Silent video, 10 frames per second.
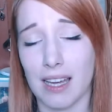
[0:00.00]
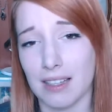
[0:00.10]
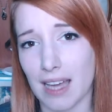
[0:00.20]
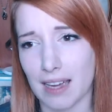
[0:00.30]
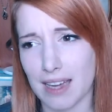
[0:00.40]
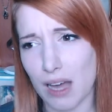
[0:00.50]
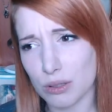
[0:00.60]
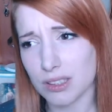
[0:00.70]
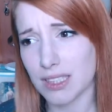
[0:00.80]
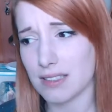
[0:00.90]
and that
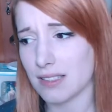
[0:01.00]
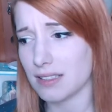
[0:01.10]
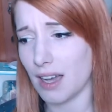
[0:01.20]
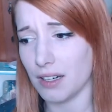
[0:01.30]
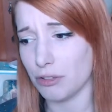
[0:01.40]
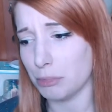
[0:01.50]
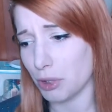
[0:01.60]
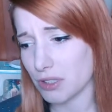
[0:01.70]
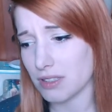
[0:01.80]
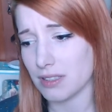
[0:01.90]
gowther is this kind of
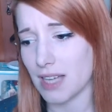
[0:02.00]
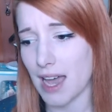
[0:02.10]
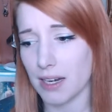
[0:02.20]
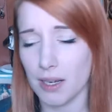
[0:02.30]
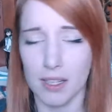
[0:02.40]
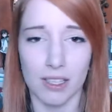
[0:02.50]
person that